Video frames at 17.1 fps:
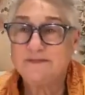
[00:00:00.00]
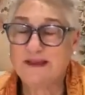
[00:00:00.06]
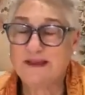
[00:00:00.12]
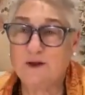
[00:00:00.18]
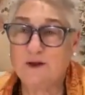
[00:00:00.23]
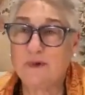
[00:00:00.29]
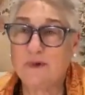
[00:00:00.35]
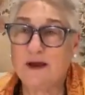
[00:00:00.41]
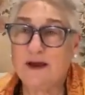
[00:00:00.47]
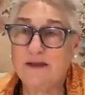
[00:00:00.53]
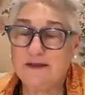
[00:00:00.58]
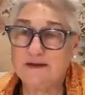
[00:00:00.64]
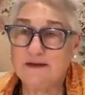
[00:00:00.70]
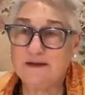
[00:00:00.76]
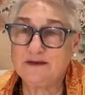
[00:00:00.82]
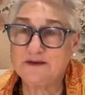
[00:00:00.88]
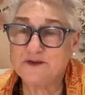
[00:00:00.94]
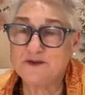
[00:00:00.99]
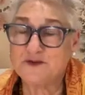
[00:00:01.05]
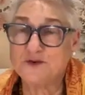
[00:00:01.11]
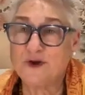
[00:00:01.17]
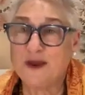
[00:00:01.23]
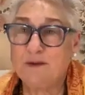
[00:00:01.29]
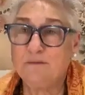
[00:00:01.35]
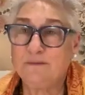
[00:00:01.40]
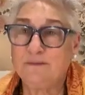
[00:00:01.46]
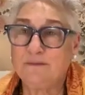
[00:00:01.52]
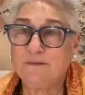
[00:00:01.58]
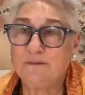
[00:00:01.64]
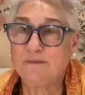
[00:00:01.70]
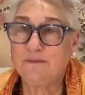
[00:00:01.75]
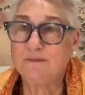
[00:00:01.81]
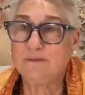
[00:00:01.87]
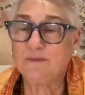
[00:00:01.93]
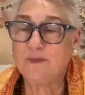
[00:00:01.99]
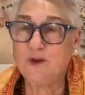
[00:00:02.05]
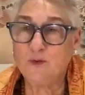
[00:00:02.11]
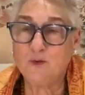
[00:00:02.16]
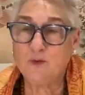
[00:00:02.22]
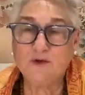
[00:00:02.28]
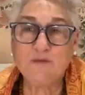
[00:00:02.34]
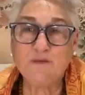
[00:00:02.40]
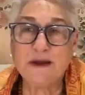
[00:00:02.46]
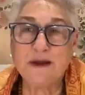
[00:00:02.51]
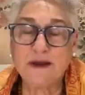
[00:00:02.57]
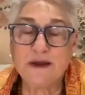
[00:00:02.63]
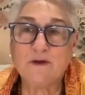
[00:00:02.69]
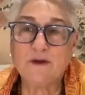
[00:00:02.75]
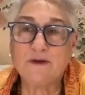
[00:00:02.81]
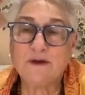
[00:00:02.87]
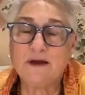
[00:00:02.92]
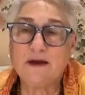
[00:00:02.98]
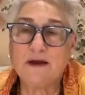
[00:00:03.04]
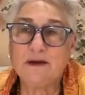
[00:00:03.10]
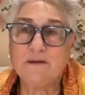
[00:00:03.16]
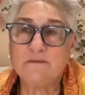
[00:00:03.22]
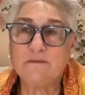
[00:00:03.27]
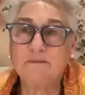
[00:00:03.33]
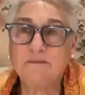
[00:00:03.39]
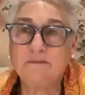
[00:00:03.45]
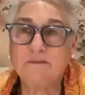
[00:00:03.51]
down by the stream, you would have been here on time.